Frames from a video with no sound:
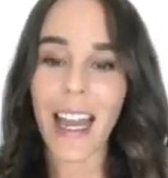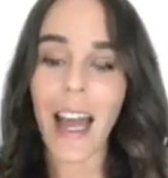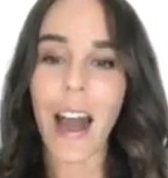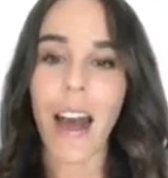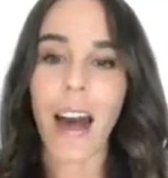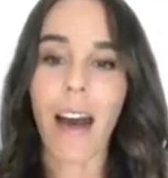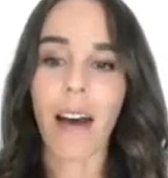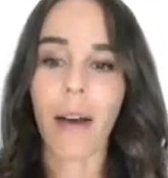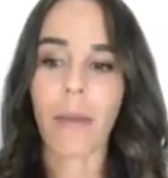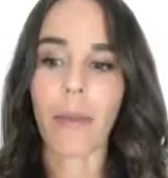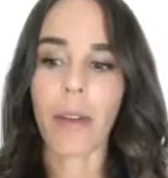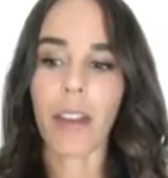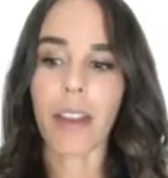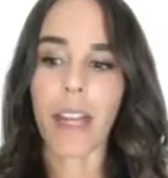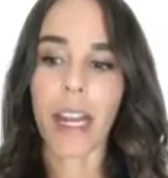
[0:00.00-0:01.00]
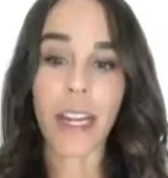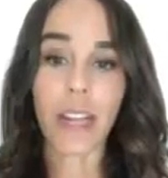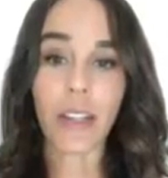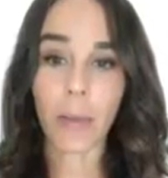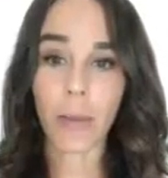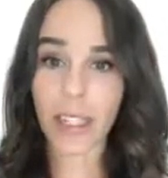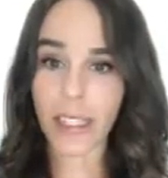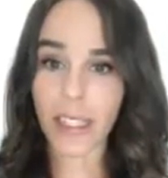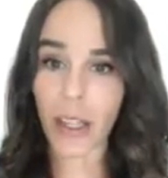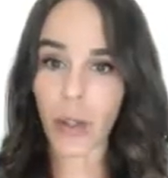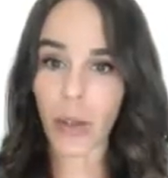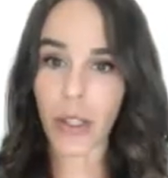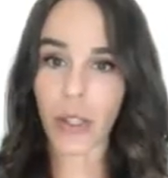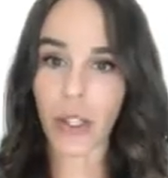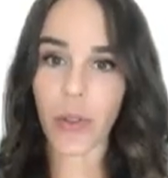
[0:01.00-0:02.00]
Then I do my
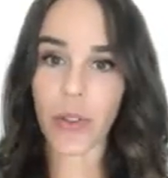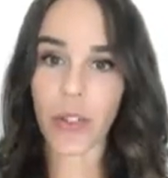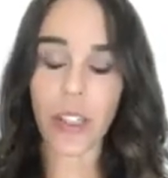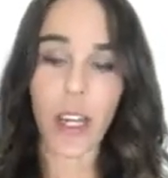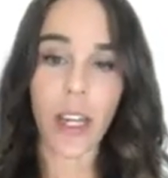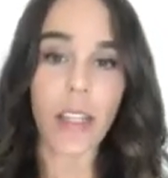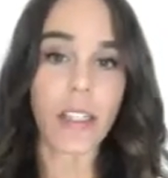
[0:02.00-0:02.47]
celery juice.